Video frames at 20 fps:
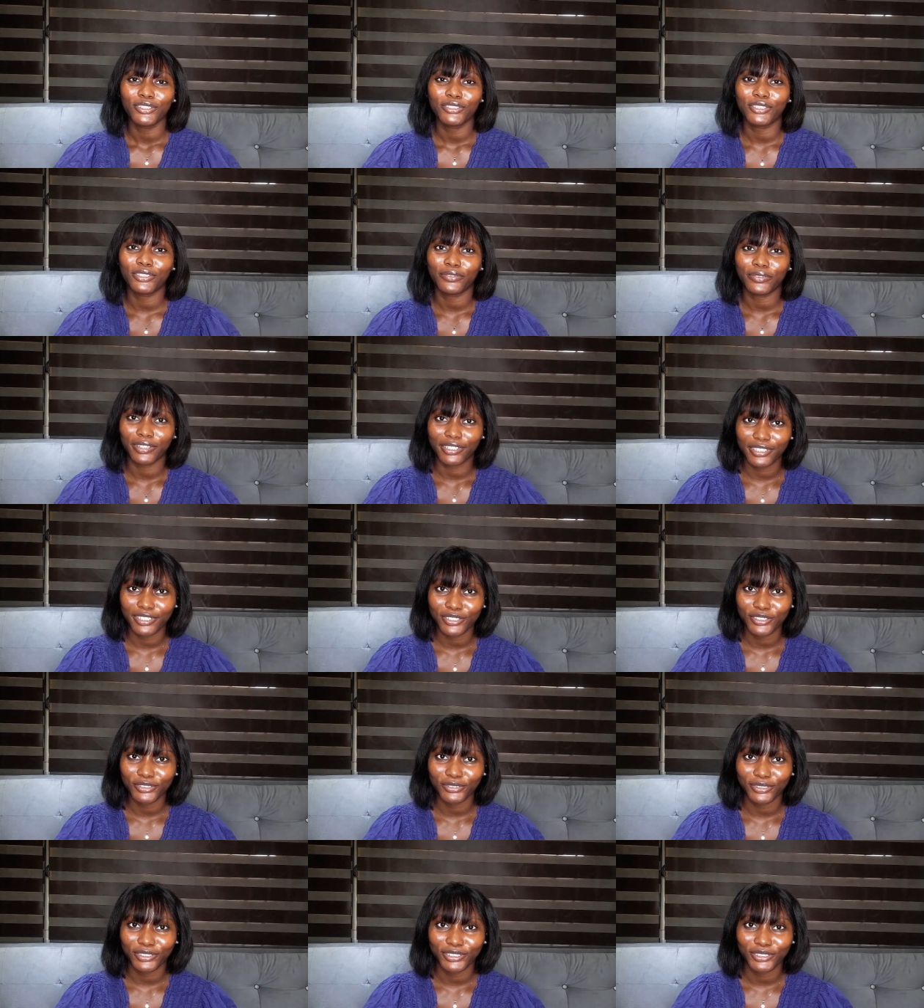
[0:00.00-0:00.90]
So if
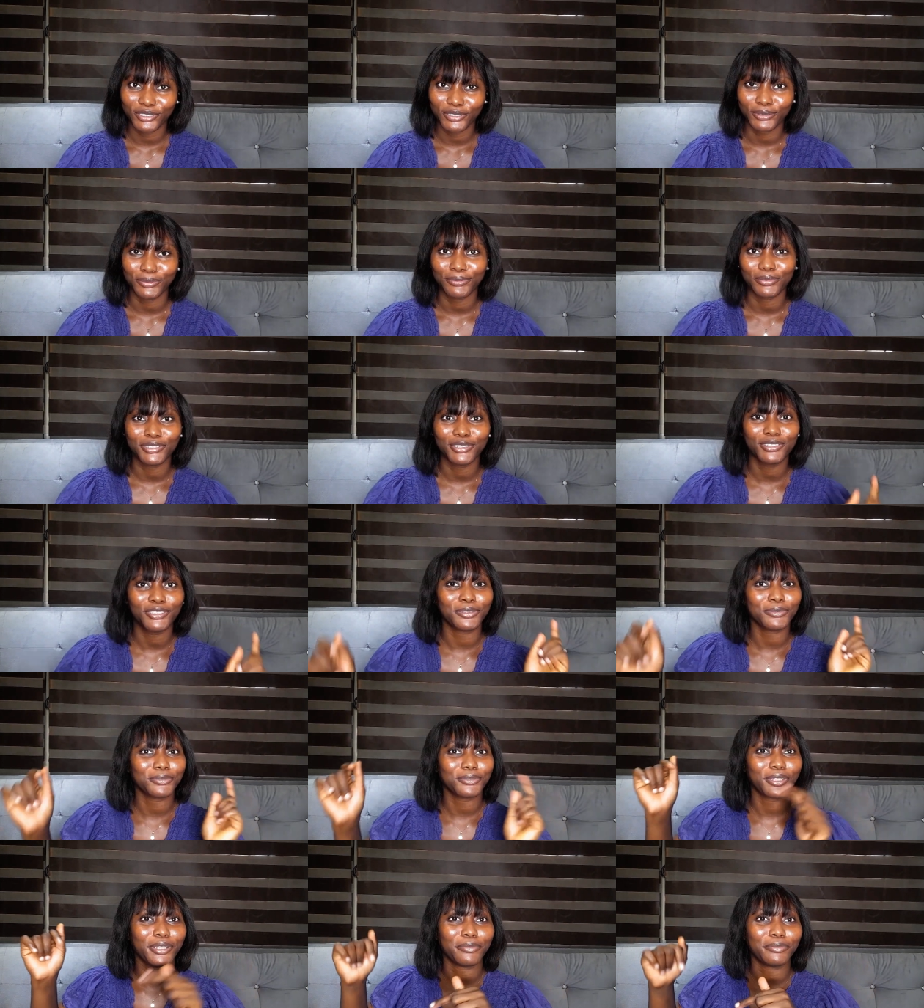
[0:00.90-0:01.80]
any interests you, please
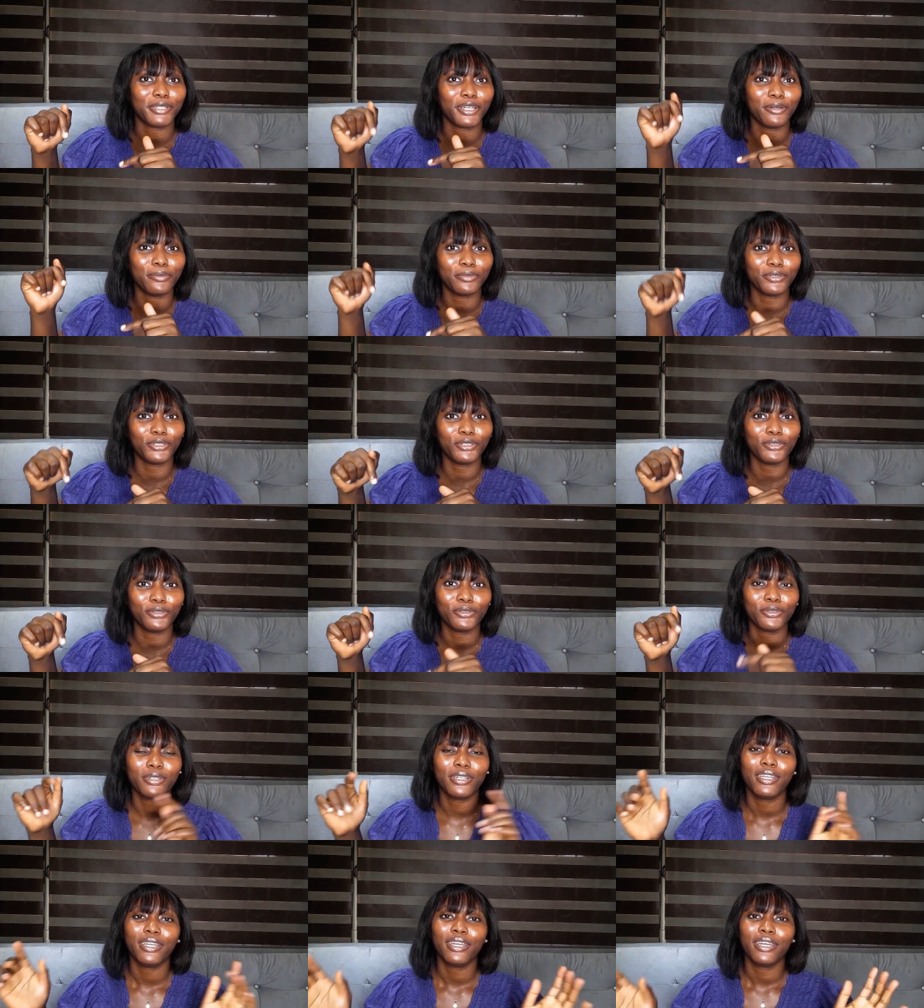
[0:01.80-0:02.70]
subscribe down
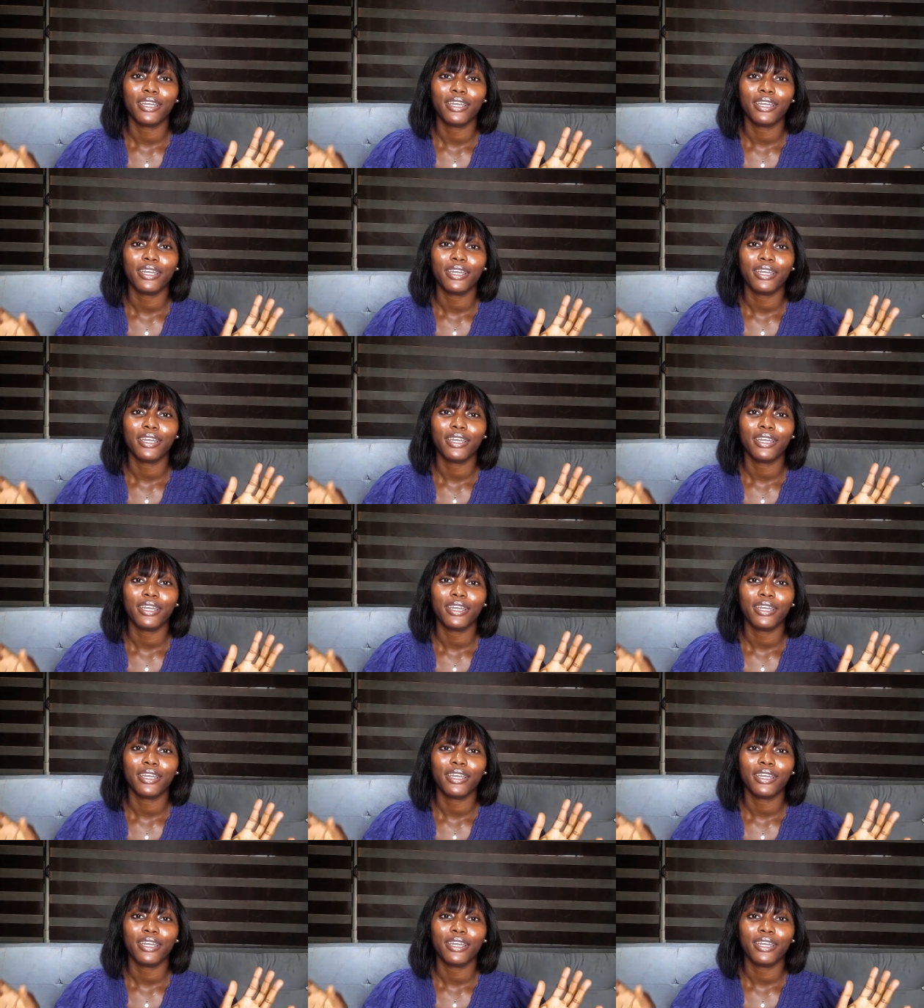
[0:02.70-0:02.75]
below